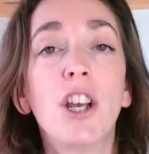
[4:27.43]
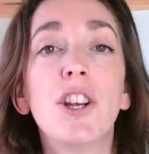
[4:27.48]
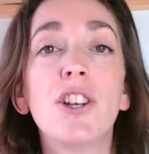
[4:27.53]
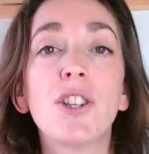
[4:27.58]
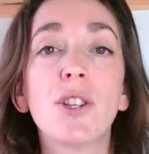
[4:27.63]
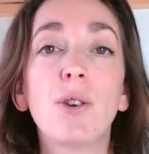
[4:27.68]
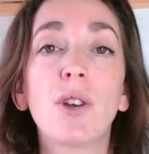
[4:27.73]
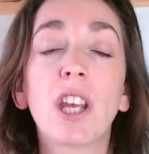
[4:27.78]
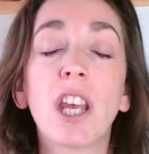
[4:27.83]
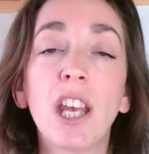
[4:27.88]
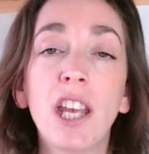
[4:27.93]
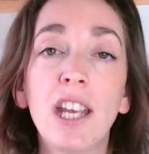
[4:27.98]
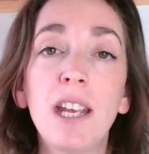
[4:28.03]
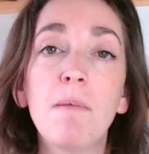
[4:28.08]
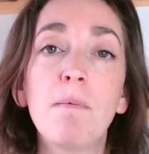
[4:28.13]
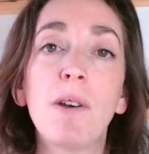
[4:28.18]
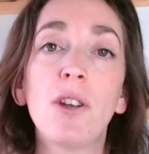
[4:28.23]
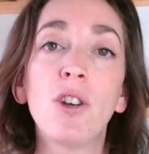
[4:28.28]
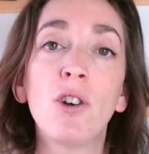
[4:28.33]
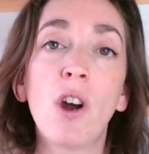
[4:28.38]
So
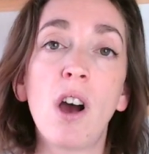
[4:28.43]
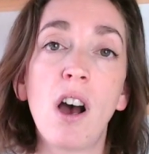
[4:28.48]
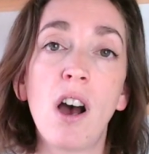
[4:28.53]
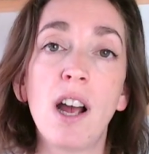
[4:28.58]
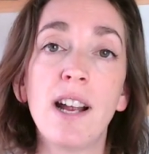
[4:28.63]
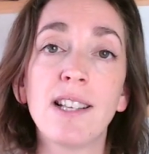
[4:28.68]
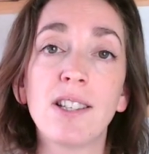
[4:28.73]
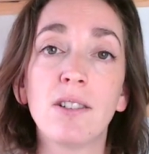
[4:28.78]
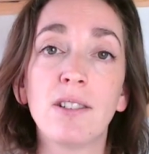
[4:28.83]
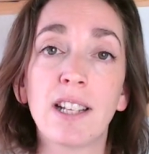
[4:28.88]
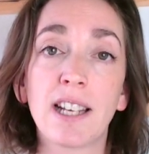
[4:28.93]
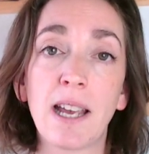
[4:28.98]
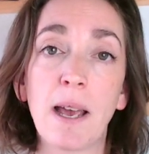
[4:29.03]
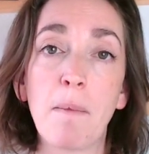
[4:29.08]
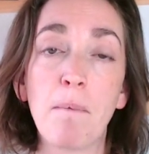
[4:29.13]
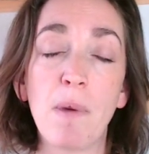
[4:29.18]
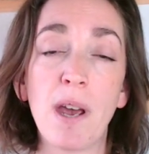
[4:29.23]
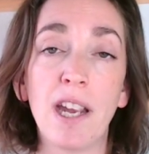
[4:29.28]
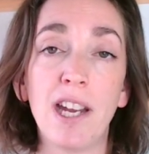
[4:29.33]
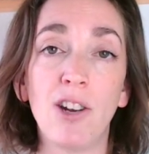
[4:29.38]
keep your eyes on the
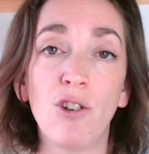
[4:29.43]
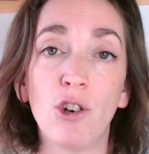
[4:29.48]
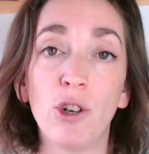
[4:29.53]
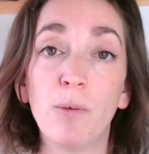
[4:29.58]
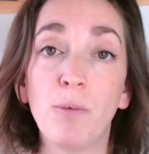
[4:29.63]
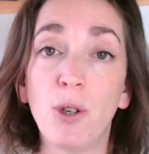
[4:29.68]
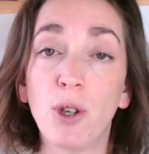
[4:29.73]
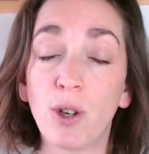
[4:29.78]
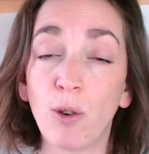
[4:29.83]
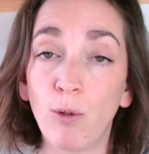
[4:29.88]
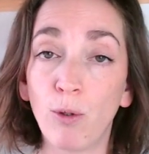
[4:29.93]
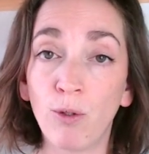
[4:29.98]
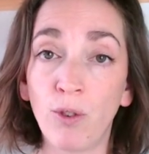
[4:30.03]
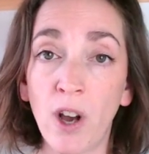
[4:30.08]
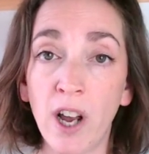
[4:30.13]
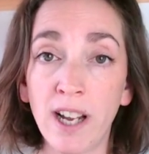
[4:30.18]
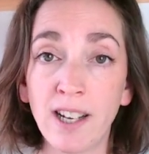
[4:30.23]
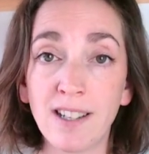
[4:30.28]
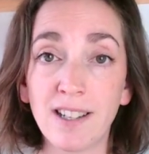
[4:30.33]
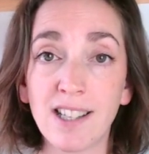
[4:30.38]
campaign group. You can
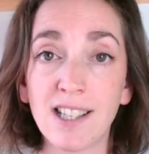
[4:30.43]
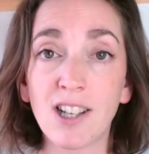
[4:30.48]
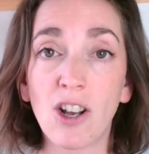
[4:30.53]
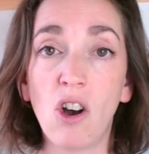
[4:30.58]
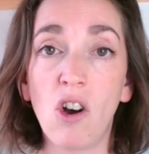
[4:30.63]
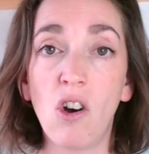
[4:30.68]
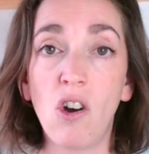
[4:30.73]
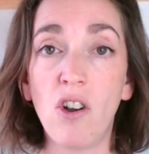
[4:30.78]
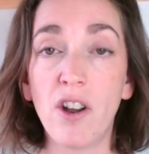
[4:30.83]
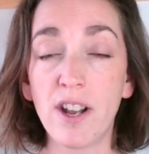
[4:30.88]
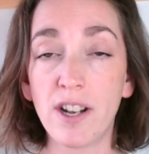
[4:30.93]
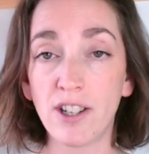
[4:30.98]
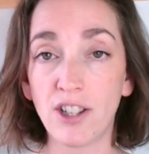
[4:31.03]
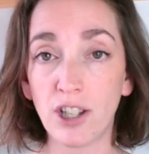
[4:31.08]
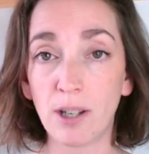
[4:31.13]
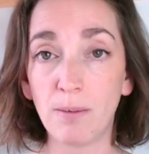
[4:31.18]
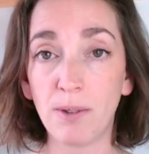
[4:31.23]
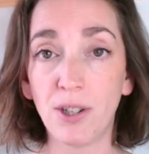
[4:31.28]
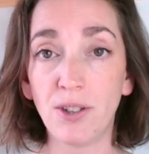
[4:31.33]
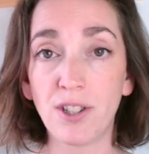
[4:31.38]
find us on
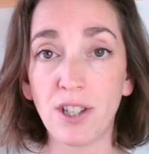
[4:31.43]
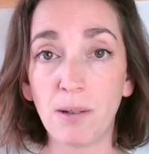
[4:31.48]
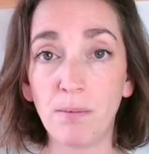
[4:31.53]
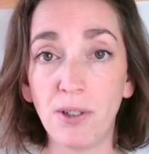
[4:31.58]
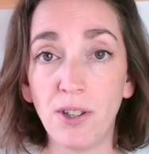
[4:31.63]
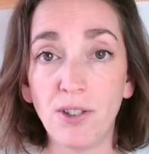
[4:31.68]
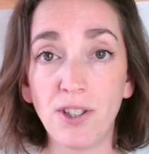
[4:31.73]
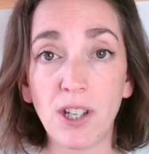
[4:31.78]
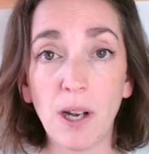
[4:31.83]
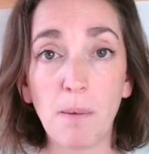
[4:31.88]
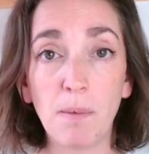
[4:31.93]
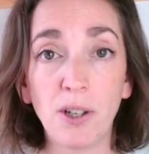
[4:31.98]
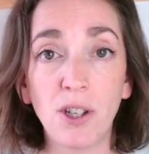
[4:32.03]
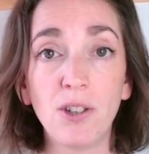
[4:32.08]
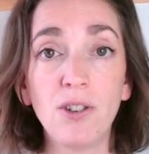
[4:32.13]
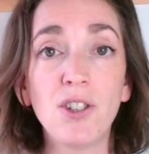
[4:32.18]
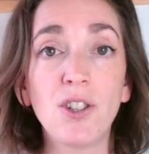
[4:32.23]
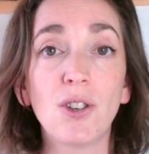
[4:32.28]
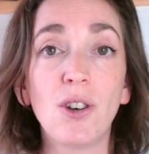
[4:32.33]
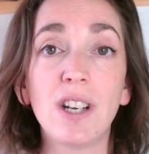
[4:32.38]

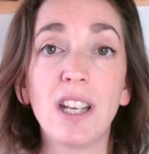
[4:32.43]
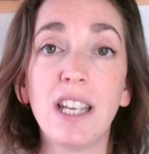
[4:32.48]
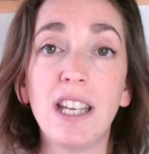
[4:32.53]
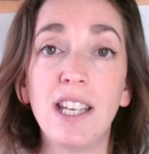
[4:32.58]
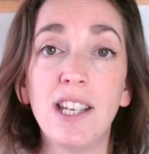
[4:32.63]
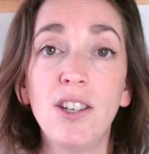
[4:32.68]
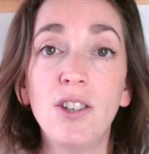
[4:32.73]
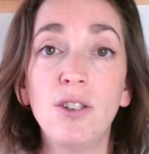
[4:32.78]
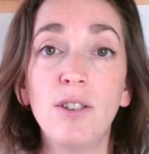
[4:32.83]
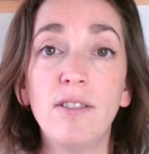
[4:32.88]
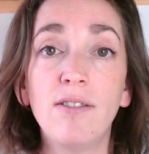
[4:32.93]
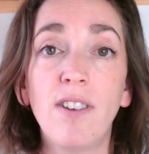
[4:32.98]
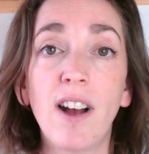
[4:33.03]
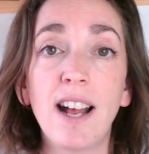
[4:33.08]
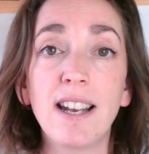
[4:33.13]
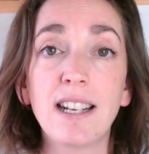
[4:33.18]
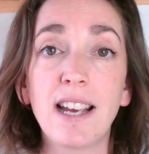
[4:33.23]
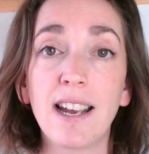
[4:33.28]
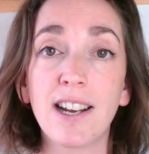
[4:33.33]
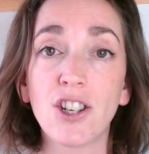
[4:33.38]

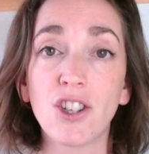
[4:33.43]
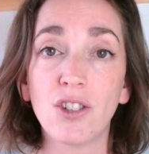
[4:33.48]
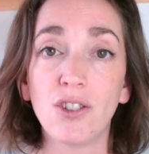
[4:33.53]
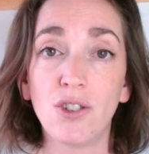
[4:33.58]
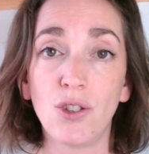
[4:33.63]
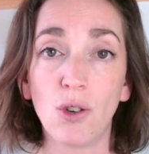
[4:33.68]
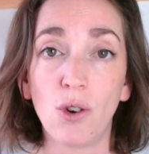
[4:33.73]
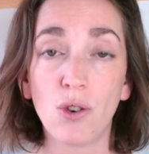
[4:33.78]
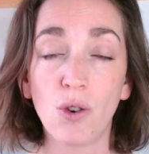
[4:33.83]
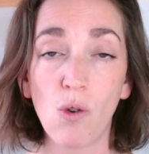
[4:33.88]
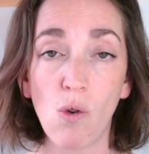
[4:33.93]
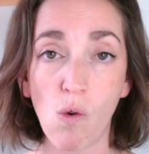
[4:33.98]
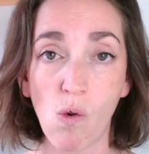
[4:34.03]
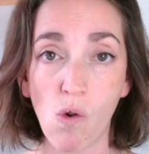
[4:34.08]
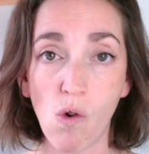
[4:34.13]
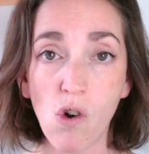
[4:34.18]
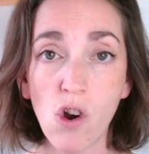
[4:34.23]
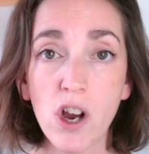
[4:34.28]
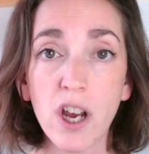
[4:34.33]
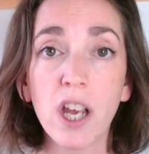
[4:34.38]

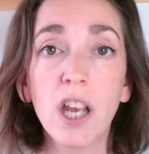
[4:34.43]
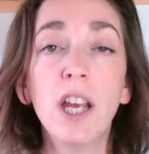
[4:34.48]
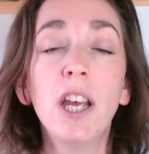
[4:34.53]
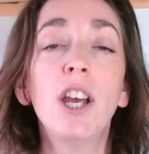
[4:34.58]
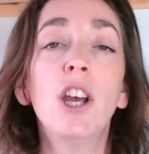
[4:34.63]
www.euvataction.org.